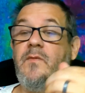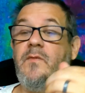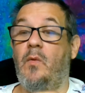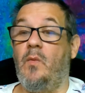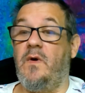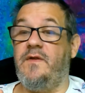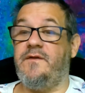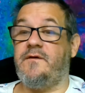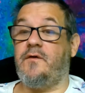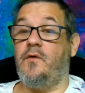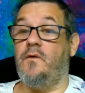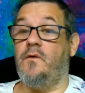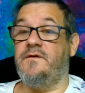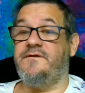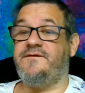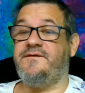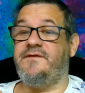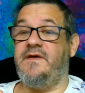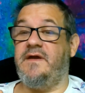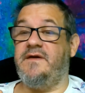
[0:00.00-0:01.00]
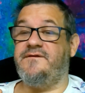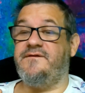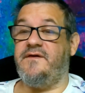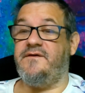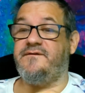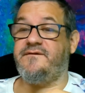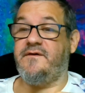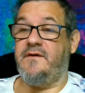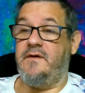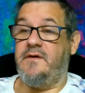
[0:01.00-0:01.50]
one of the coolest things
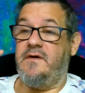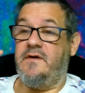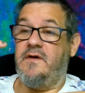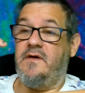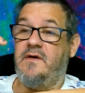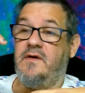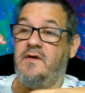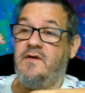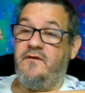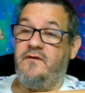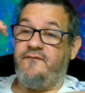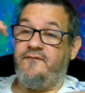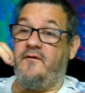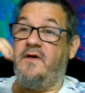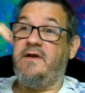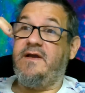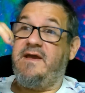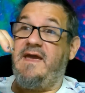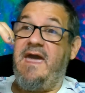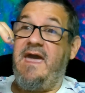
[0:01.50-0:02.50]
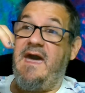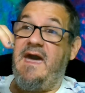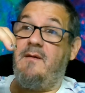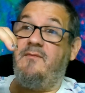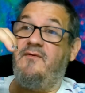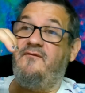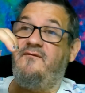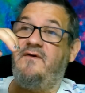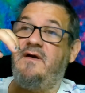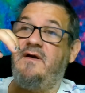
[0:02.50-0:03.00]
is the front
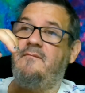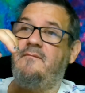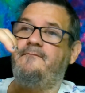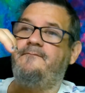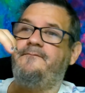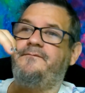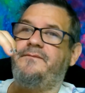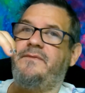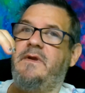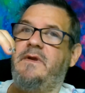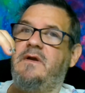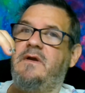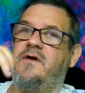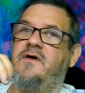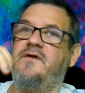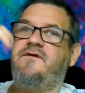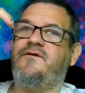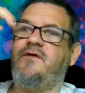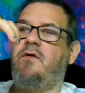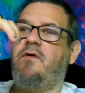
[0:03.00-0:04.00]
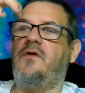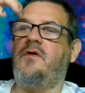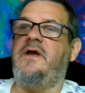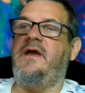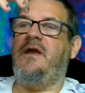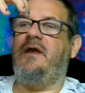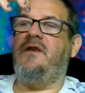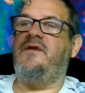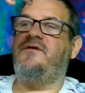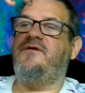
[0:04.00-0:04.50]
cab of it could turn
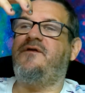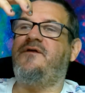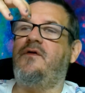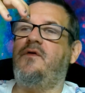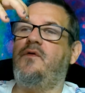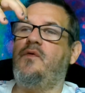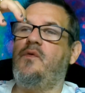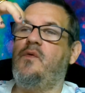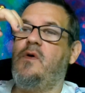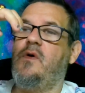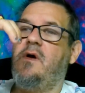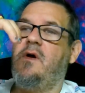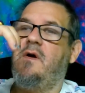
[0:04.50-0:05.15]
into